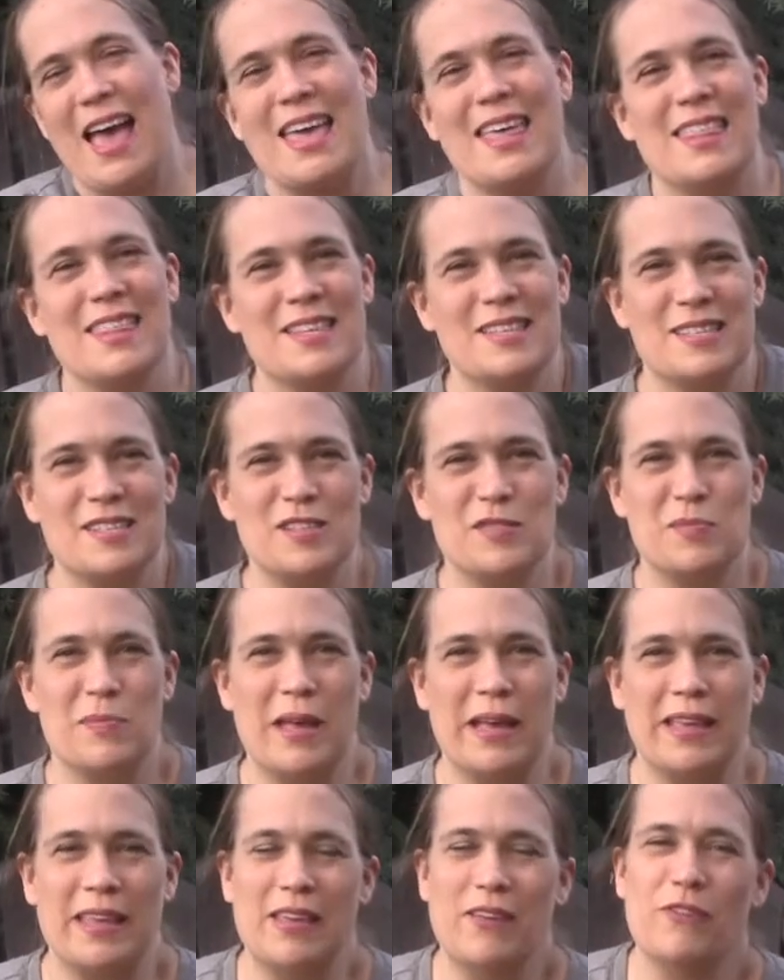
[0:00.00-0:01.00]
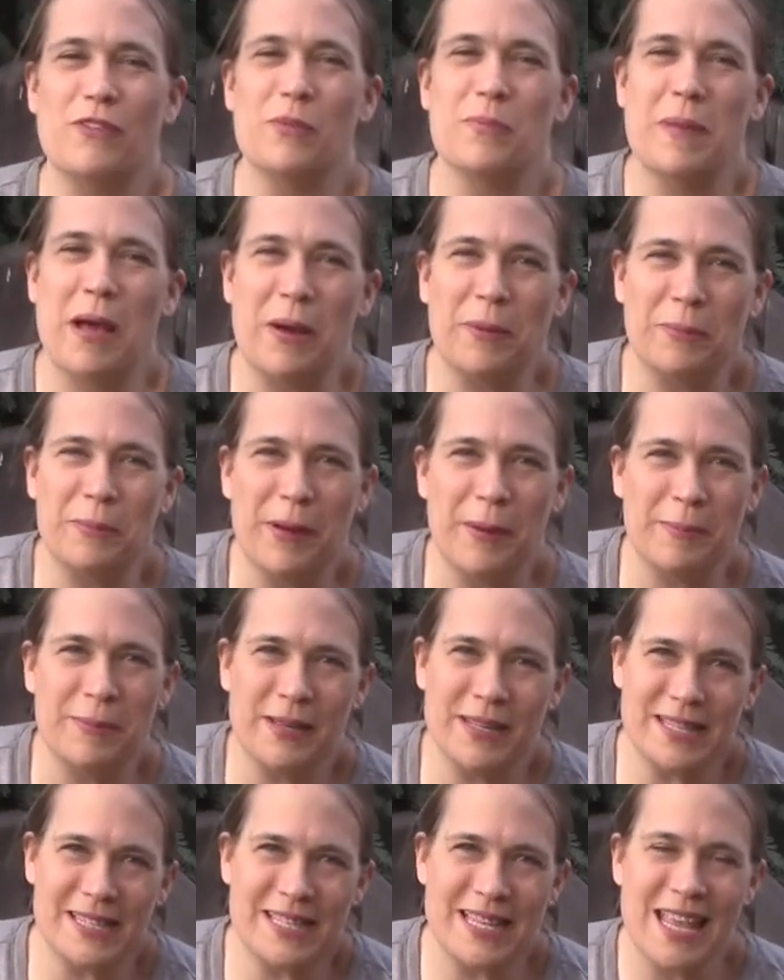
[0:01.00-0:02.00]
this is Becky from Mountain
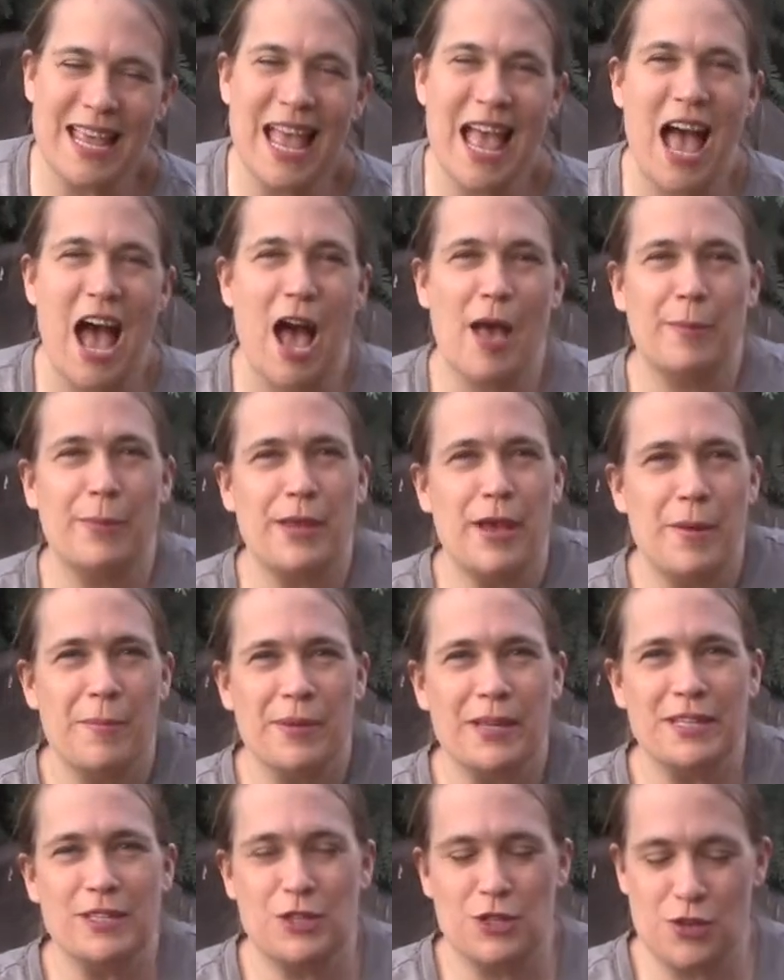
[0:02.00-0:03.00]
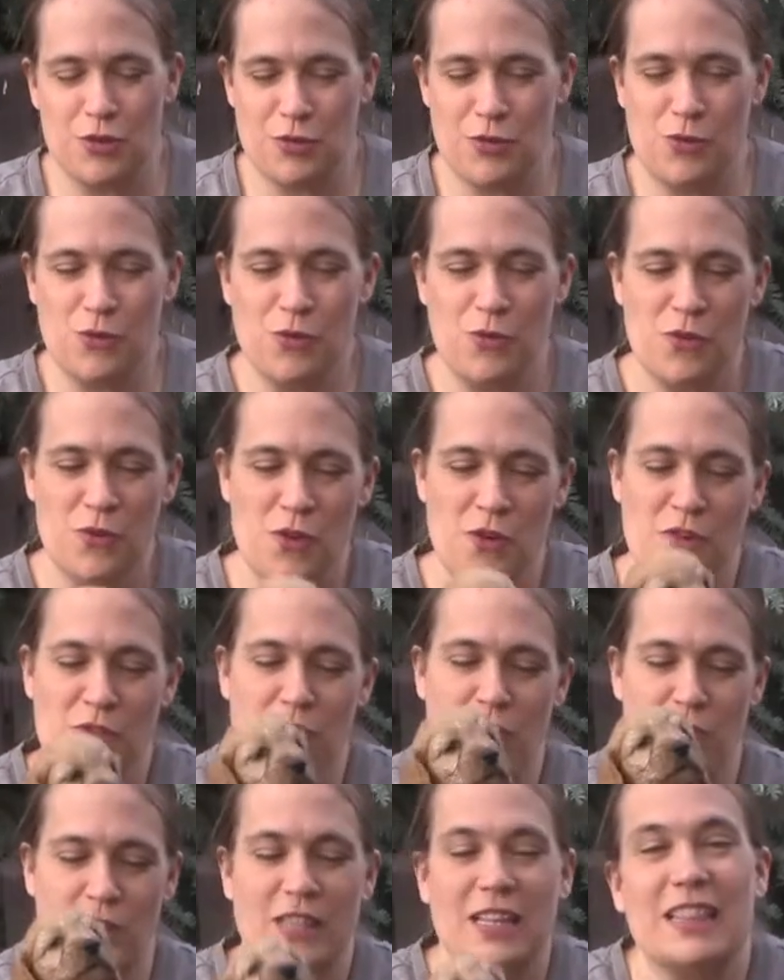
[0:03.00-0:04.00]
Puppies. I'm coming to you
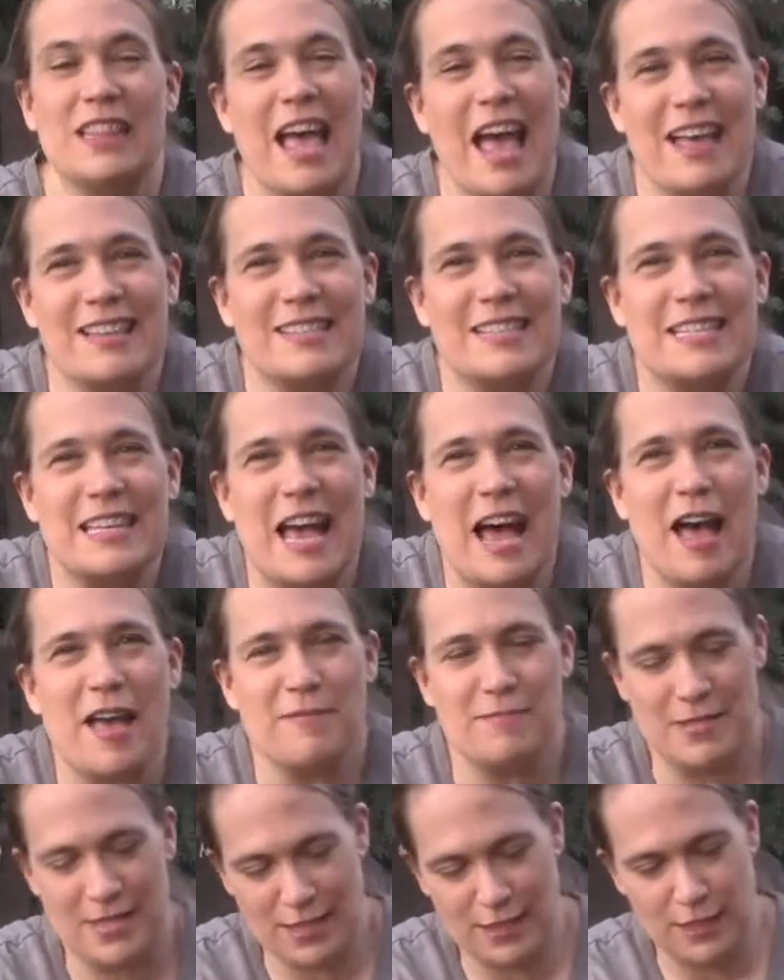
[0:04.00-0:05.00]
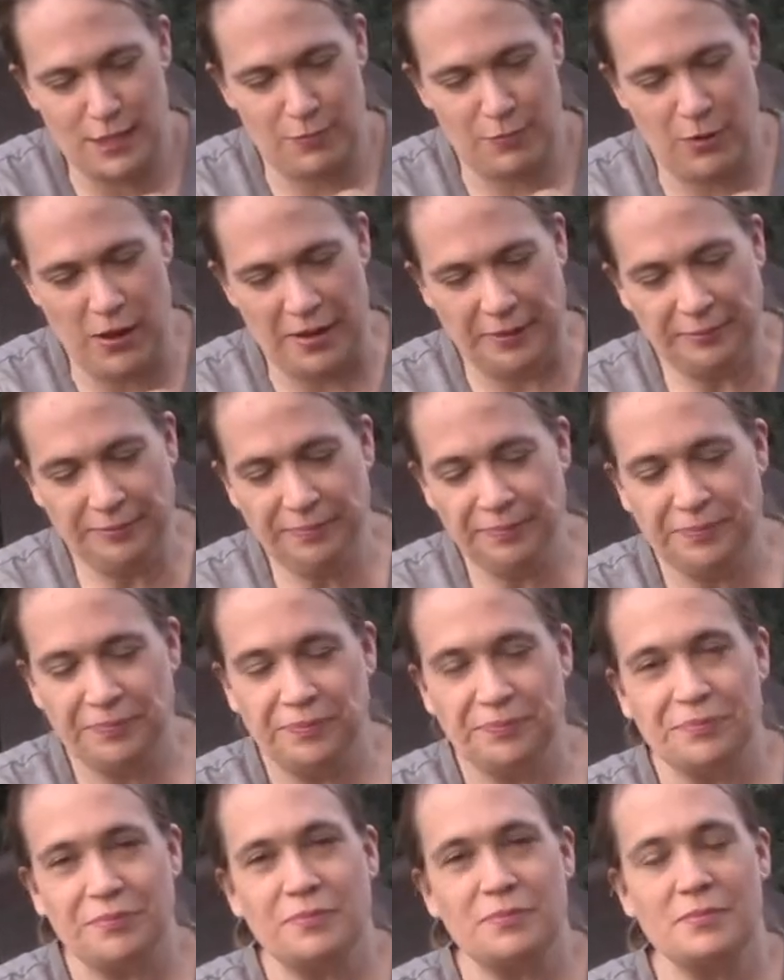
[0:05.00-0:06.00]
for the last time this spring
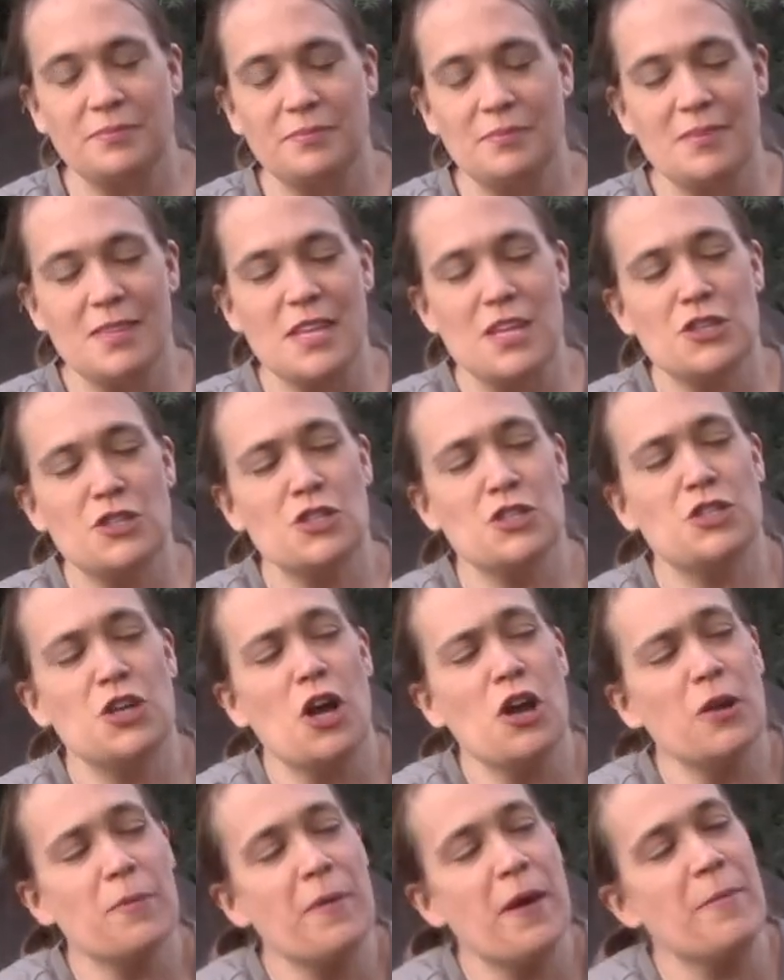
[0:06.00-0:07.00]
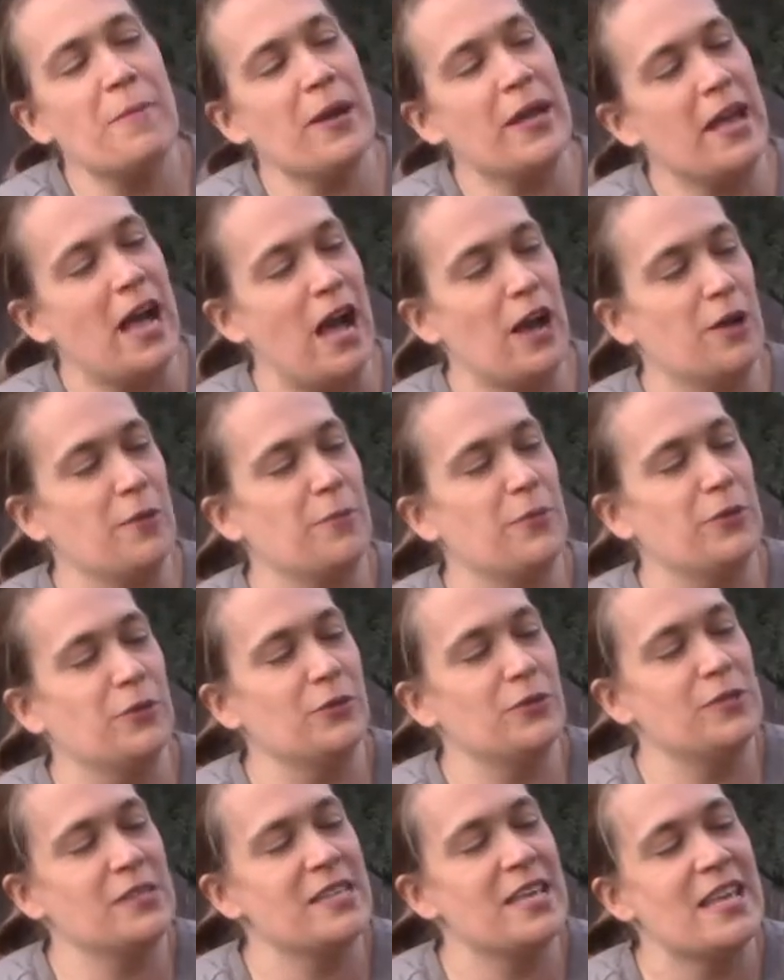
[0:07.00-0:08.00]
to talk about my
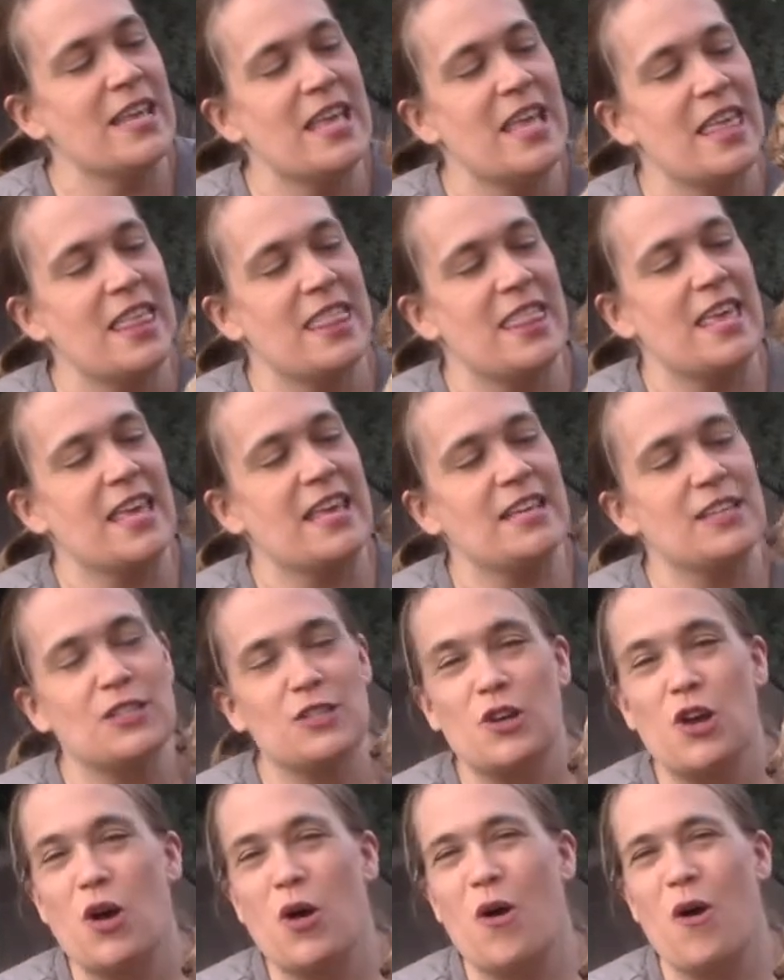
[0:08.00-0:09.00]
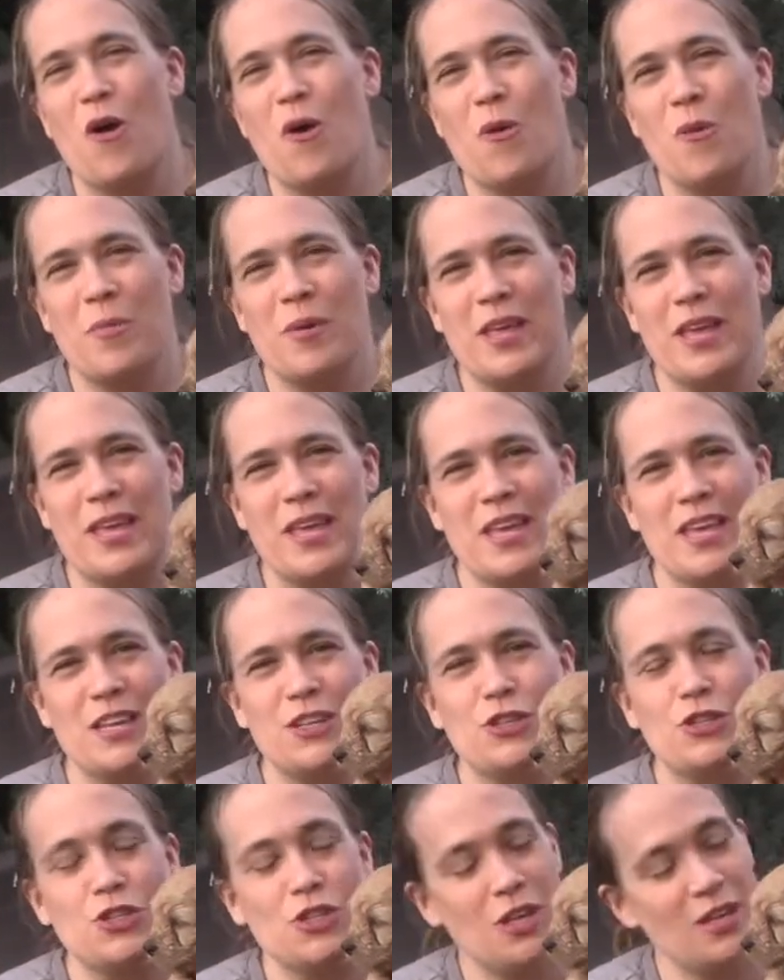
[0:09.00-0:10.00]
cockapoos. They get to go home in
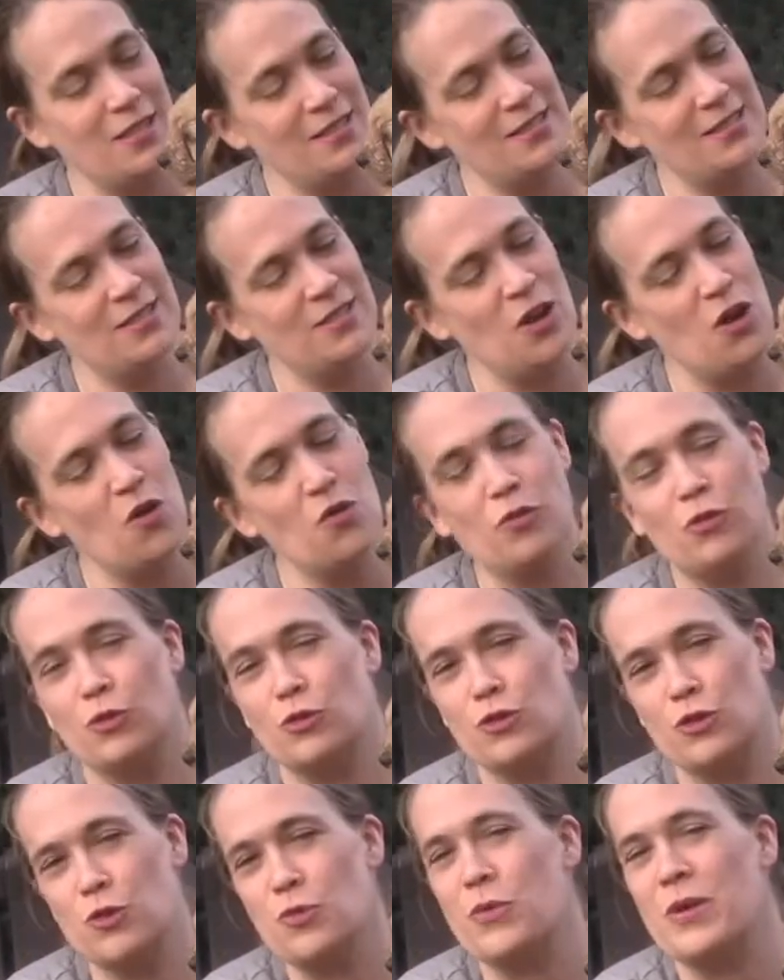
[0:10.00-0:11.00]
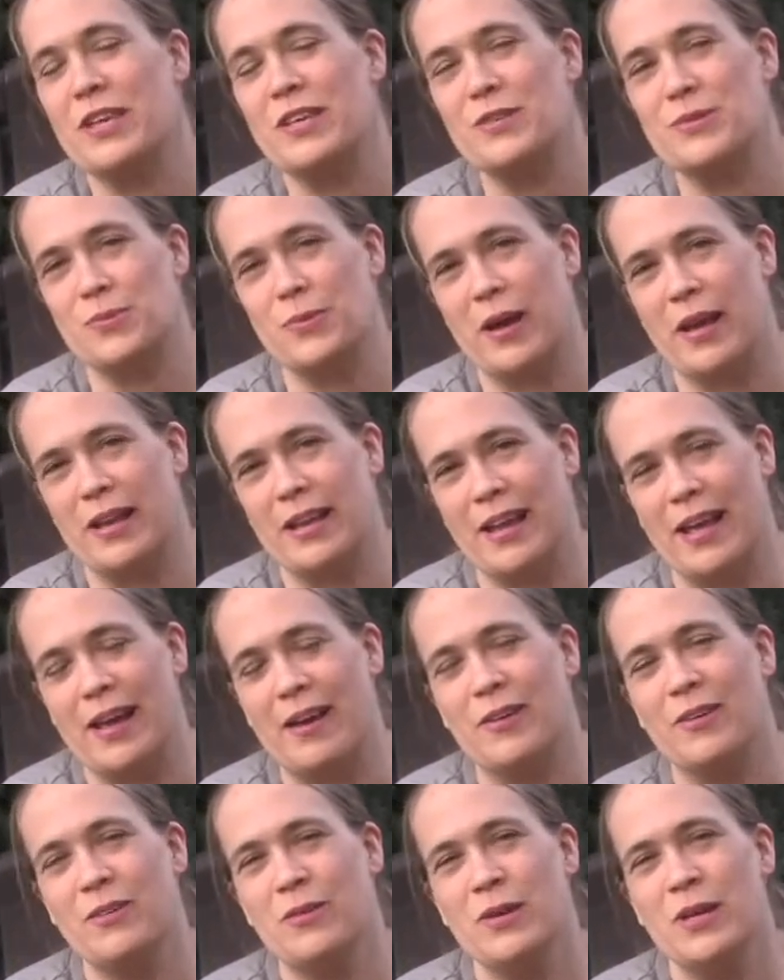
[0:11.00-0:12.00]
just over 2 weeks right
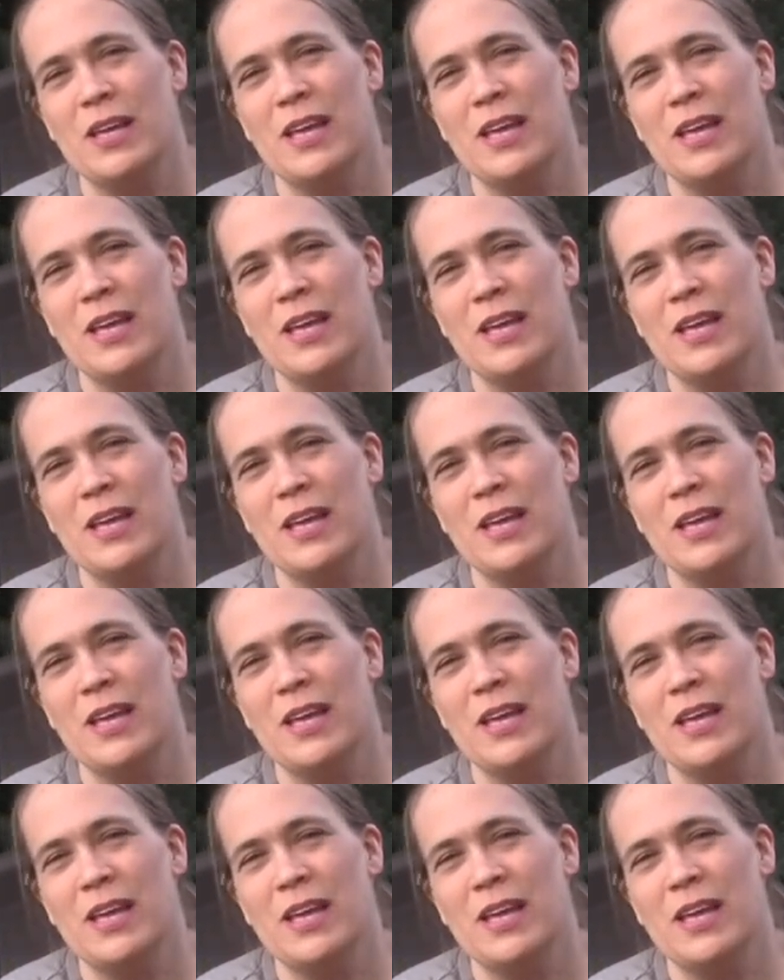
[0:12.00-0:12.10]
now.